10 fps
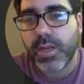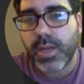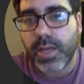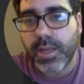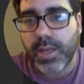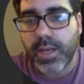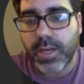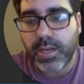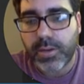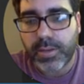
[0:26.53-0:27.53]
And then
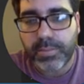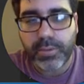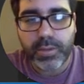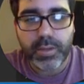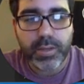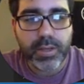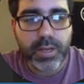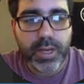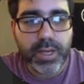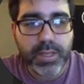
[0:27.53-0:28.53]
you can put
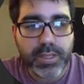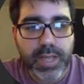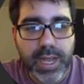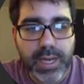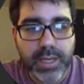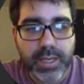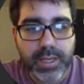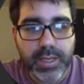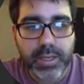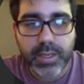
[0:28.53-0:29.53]
inside
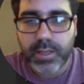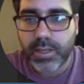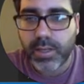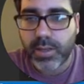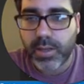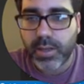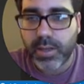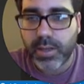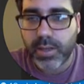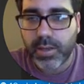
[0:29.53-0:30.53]
the
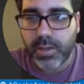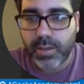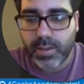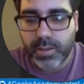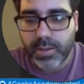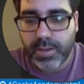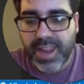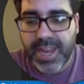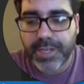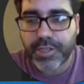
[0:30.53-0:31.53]

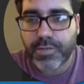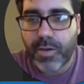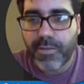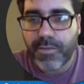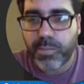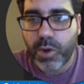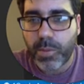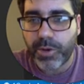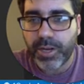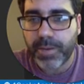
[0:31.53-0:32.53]
href property,